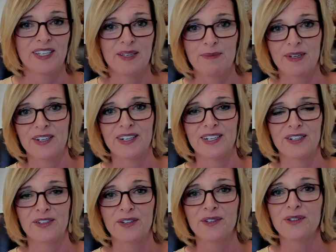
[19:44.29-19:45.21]
He married a
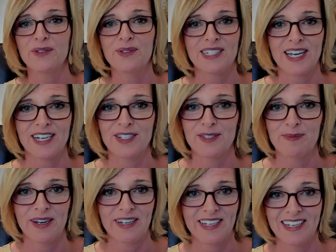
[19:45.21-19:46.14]
girl who stashes
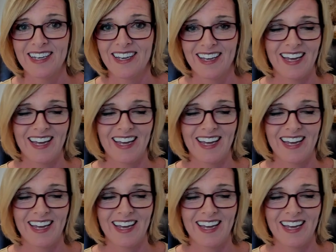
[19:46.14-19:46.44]
money.